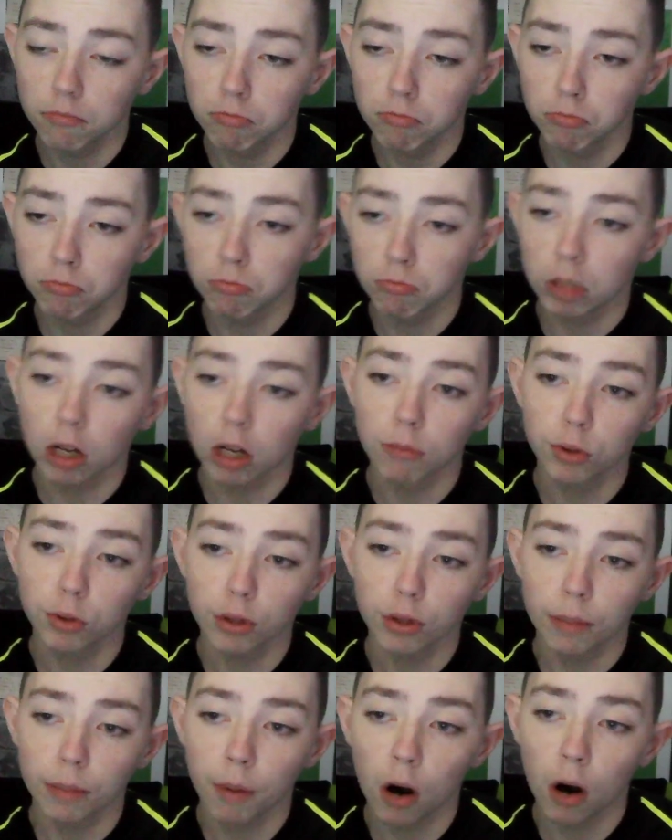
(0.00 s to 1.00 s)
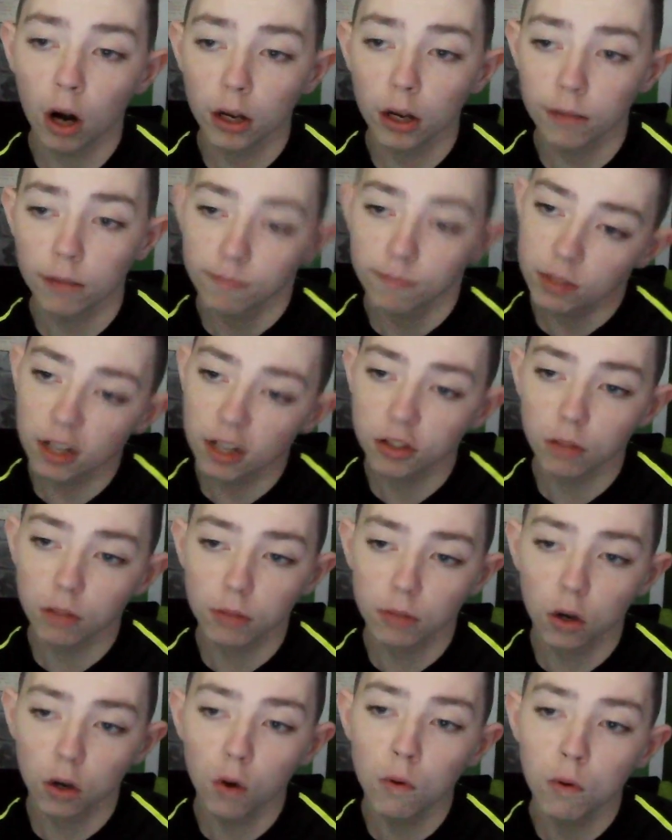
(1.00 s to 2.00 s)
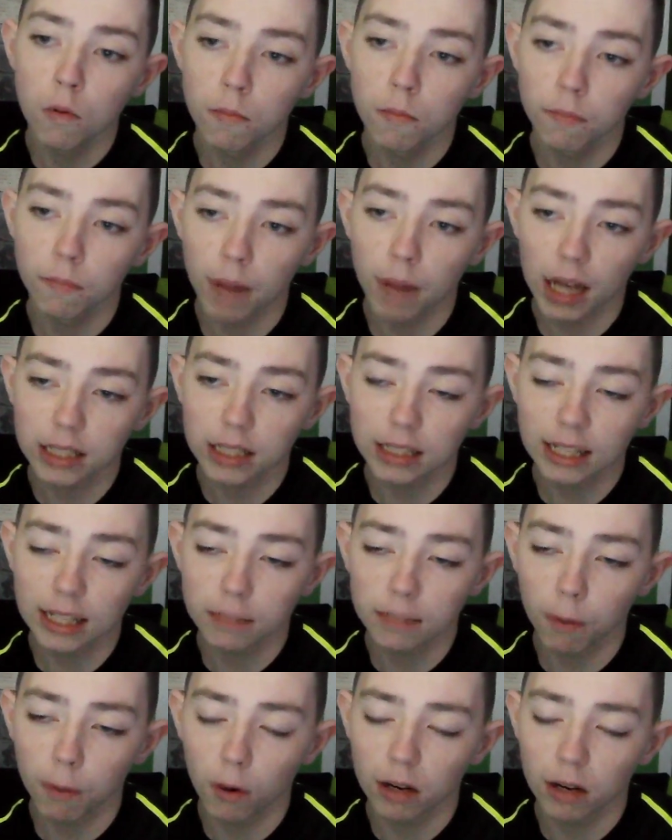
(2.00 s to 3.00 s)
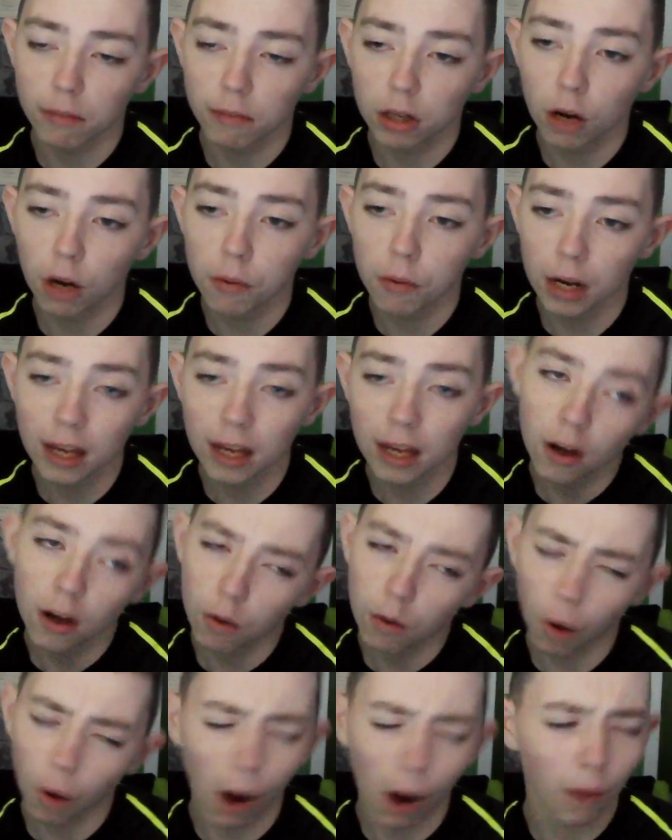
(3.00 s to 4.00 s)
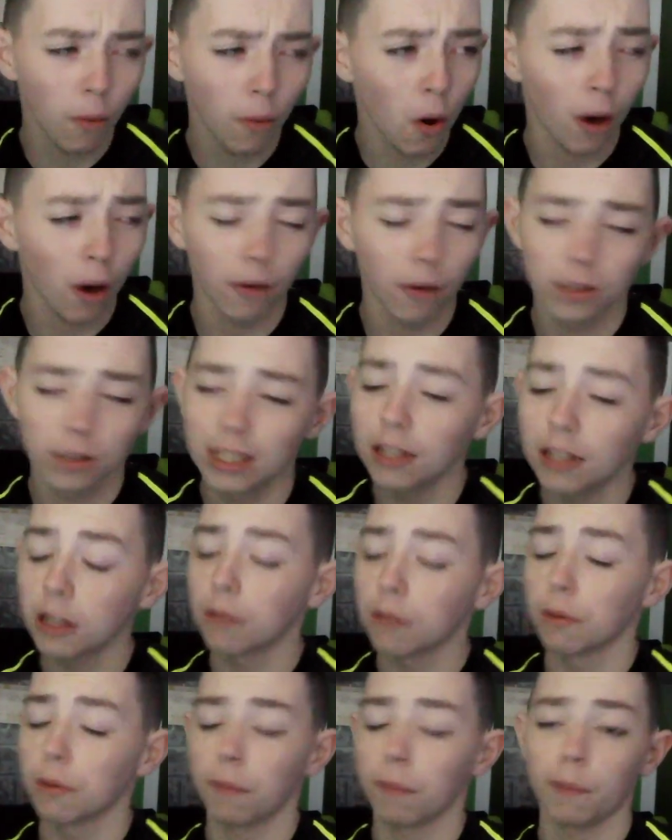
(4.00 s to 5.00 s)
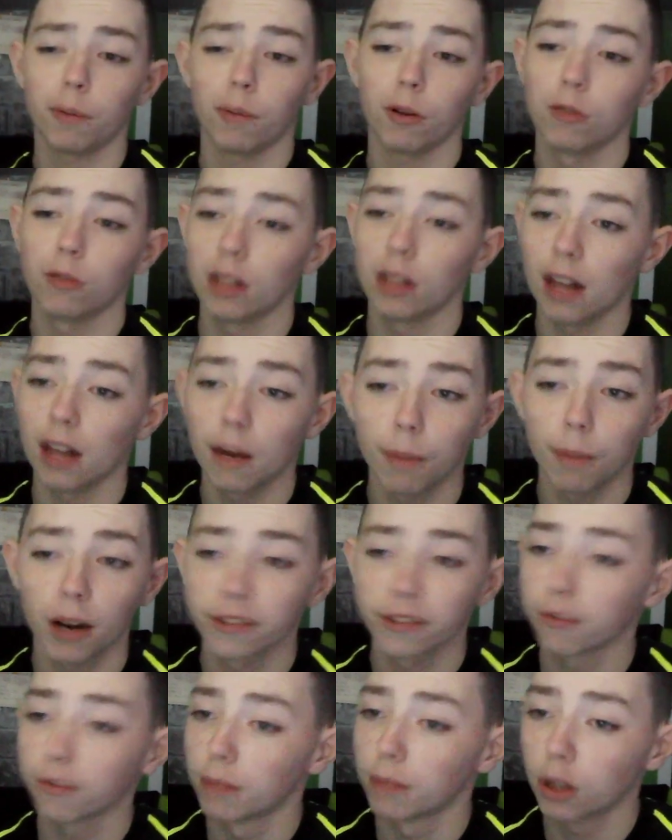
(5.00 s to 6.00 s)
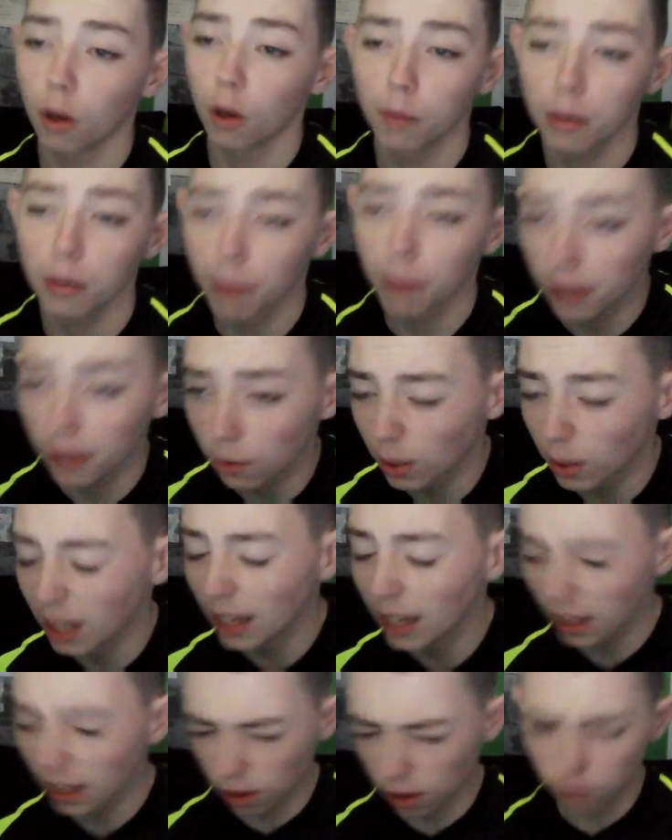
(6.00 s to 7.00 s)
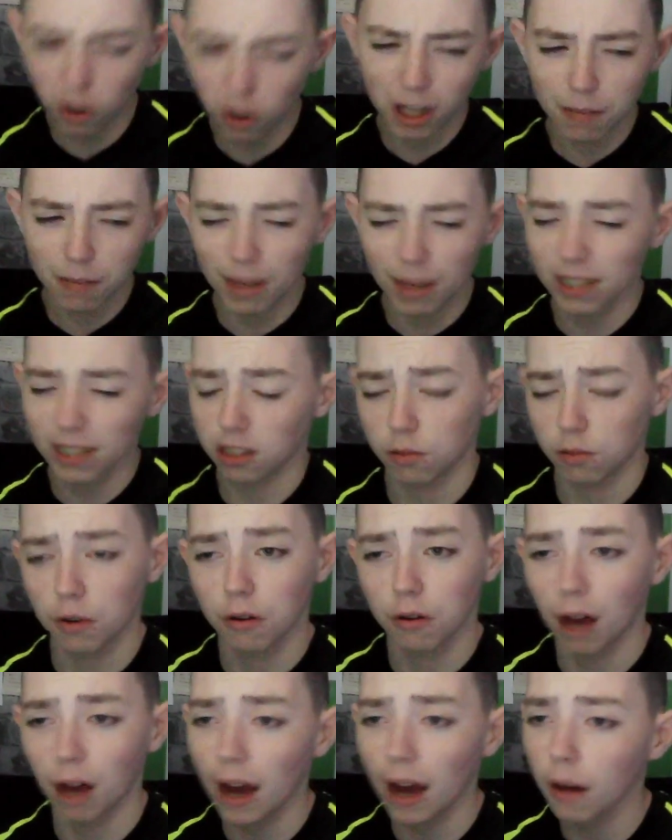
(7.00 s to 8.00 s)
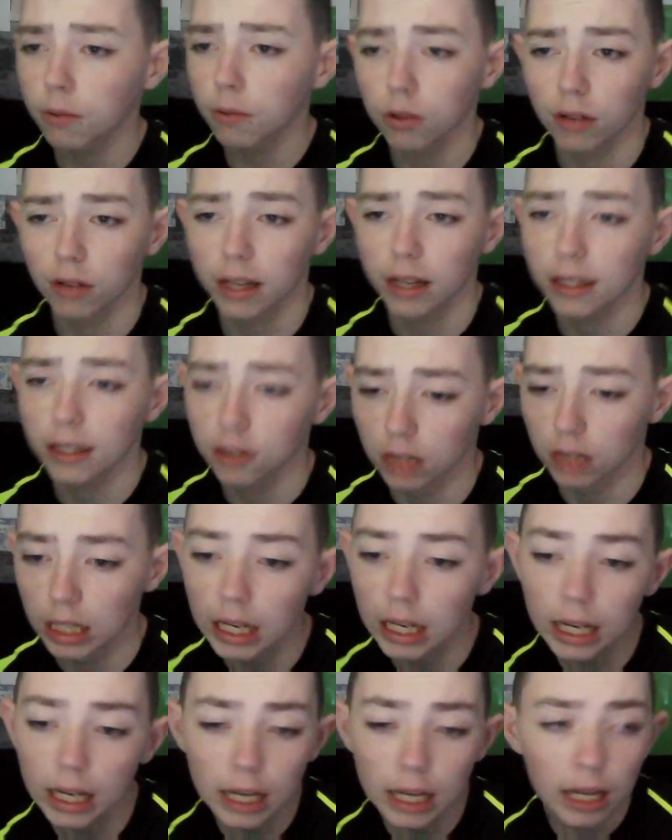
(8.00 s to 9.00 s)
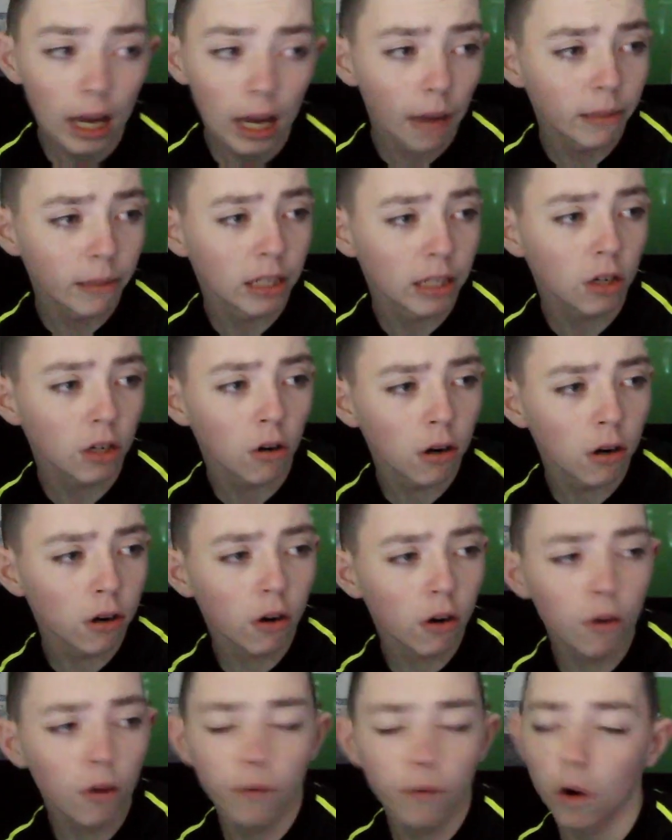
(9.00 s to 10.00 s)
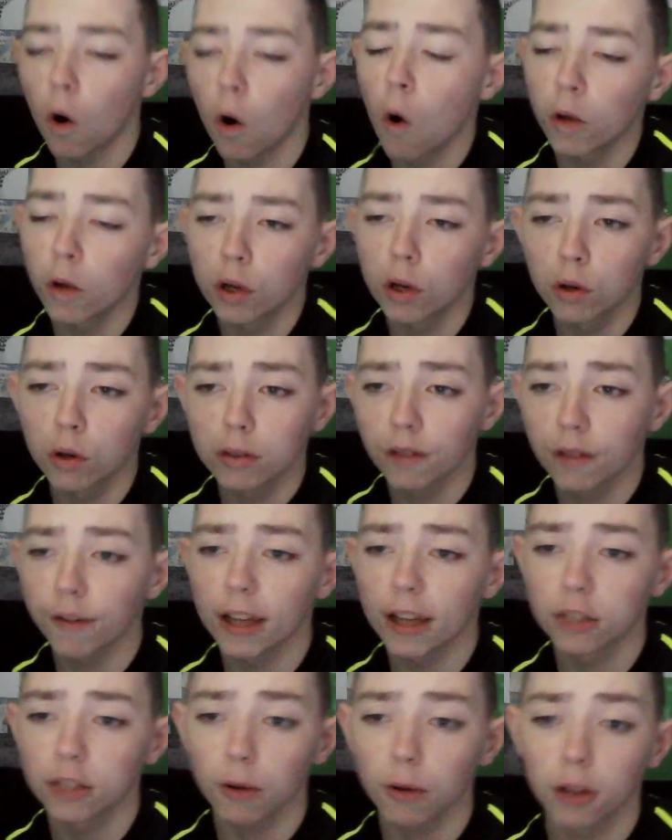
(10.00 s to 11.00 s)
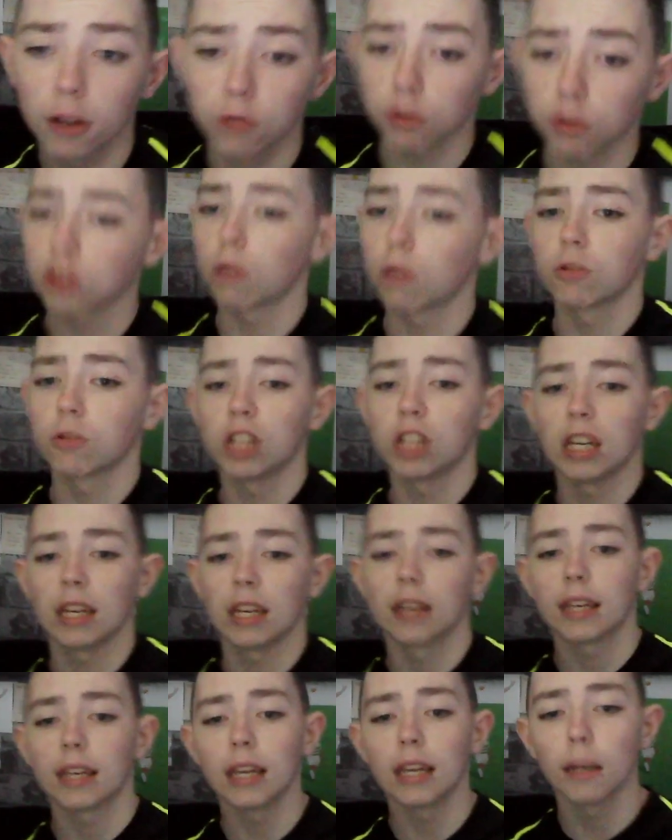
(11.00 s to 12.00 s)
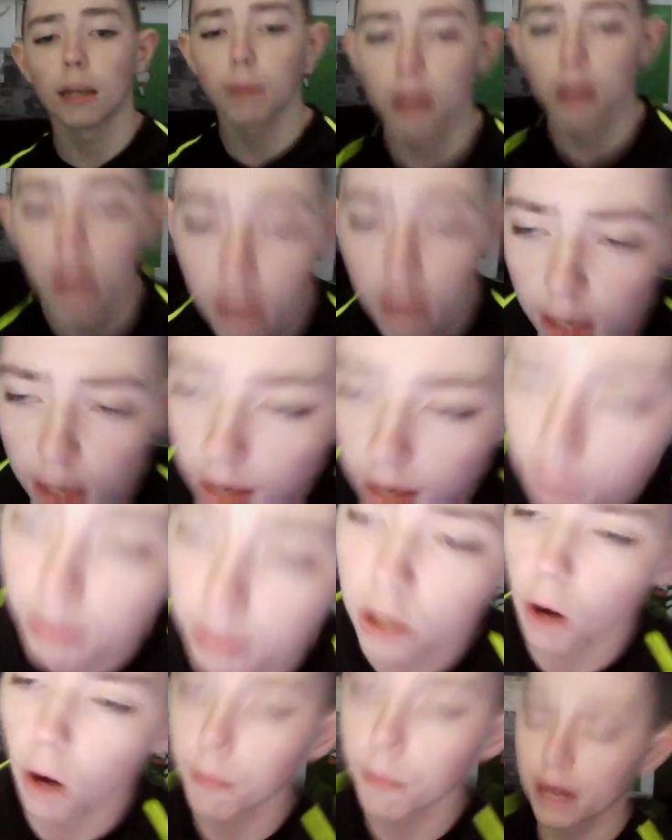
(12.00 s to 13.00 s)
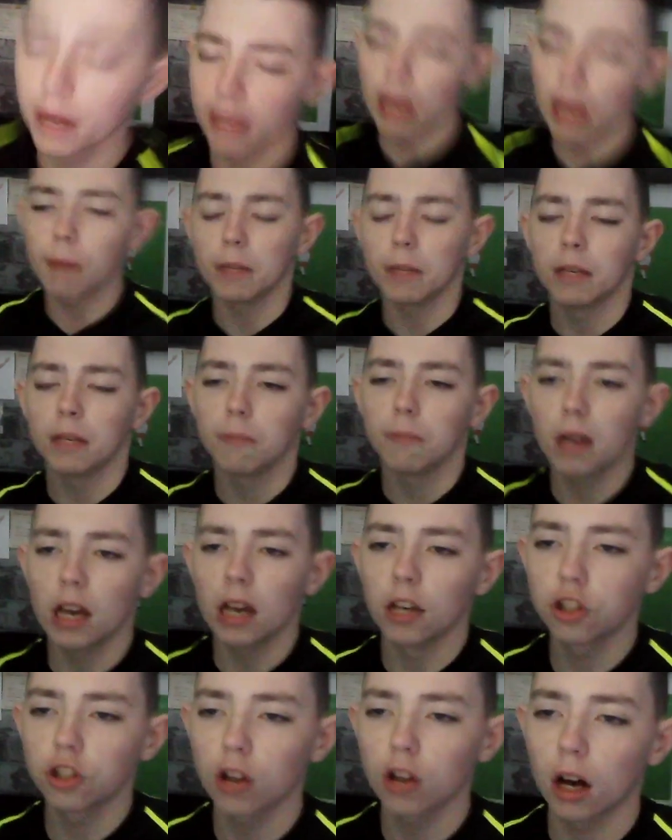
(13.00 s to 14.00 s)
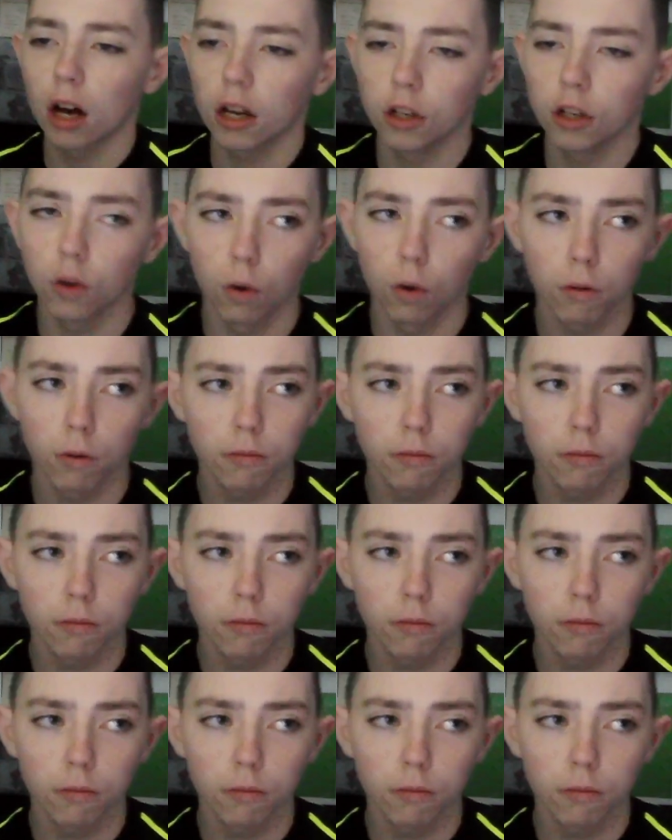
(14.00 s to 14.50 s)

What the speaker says: He comes on the park, sets up the goal, passed a nice ball into Montgomery. What Tierney would be proud of that pass from Montgomery, by the way. The run he makes as well, absolutely excellent. I mean, overall, you know, defence-wise, we're still shaky again. I mean, Montgomery, I mean, he should have, you know,